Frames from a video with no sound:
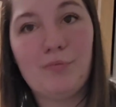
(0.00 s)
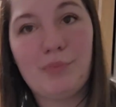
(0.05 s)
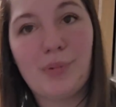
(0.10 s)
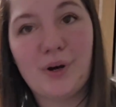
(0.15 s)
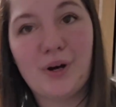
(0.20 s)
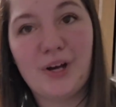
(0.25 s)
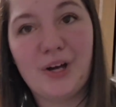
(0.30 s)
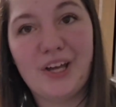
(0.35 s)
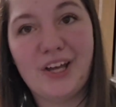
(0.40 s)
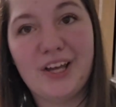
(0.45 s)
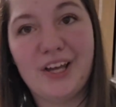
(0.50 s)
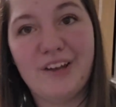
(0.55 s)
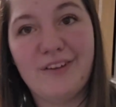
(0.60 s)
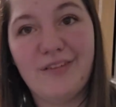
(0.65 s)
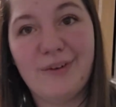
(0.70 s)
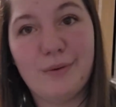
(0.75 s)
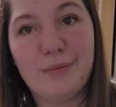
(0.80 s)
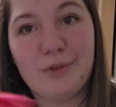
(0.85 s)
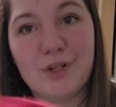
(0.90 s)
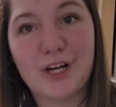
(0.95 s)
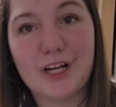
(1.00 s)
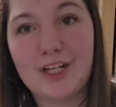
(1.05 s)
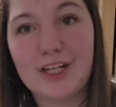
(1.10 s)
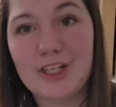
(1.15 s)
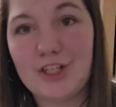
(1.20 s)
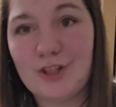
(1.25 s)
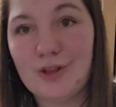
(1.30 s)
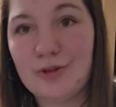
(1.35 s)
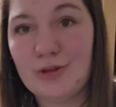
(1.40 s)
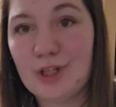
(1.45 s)
But if I'm trying
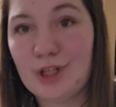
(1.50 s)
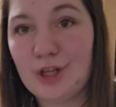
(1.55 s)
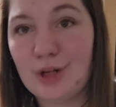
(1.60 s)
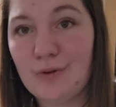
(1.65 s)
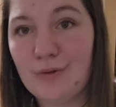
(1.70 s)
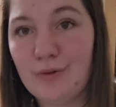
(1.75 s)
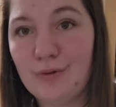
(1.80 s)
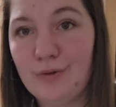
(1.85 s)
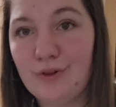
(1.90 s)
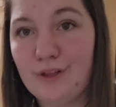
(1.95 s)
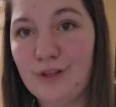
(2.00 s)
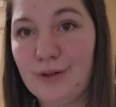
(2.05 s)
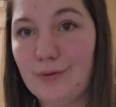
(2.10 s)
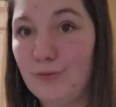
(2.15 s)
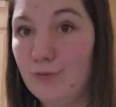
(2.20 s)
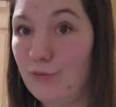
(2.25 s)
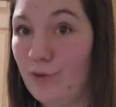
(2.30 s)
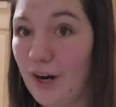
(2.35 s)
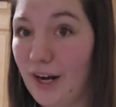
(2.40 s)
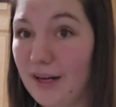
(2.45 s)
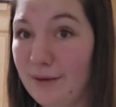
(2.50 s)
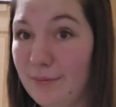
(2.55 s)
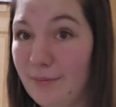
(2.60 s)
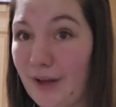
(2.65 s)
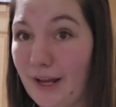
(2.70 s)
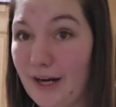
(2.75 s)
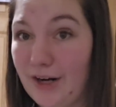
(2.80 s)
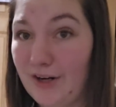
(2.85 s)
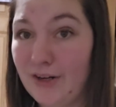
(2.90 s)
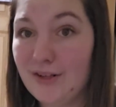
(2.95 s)
to do 2 red
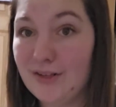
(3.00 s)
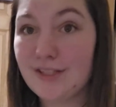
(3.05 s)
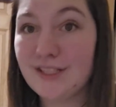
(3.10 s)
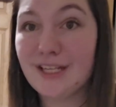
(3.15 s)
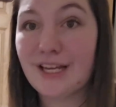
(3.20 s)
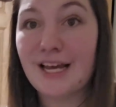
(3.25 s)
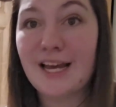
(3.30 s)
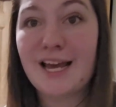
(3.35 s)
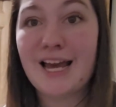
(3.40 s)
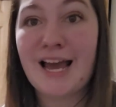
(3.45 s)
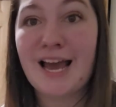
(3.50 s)
bears,